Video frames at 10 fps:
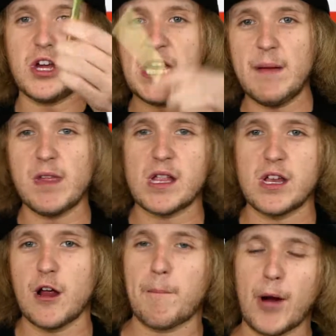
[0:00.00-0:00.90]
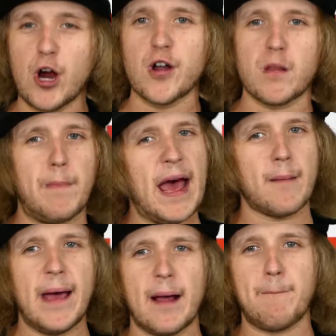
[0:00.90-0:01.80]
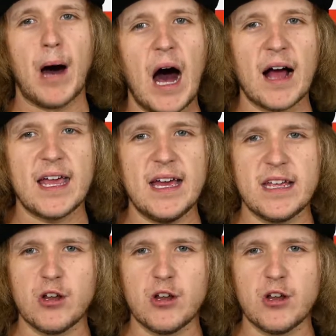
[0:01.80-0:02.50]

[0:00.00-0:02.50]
You can keep this in your purse, backpack, pocket.